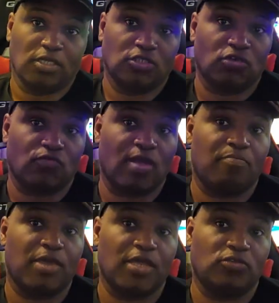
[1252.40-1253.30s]
So
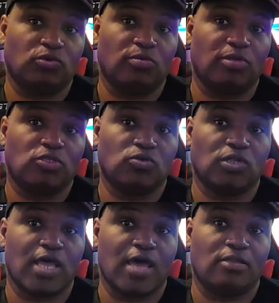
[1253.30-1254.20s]
Rampage, we'll be
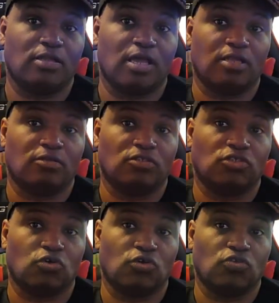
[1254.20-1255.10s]
doing that and
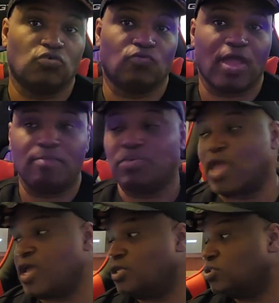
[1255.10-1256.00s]
showing you
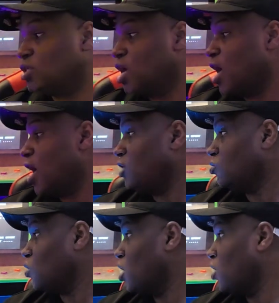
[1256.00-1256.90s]
Rampage
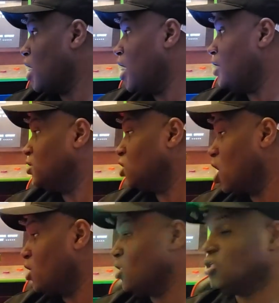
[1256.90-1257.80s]
as well as
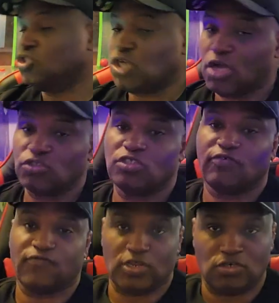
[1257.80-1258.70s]
Gauntlet, Joust,
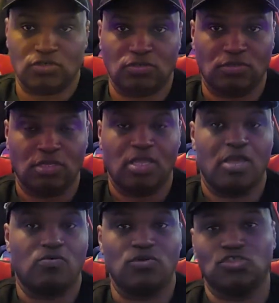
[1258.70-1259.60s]
Defender.
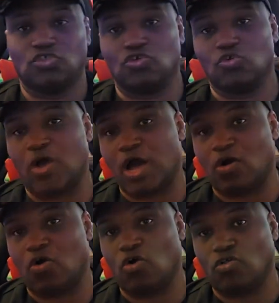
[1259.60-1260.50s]
And we'll show you
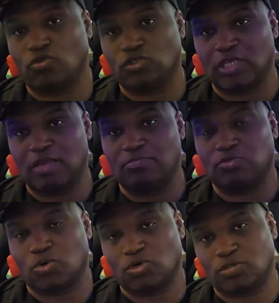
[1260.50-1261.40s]
how all those
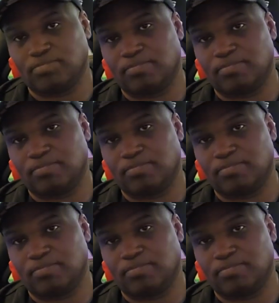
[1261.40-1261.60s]
games work.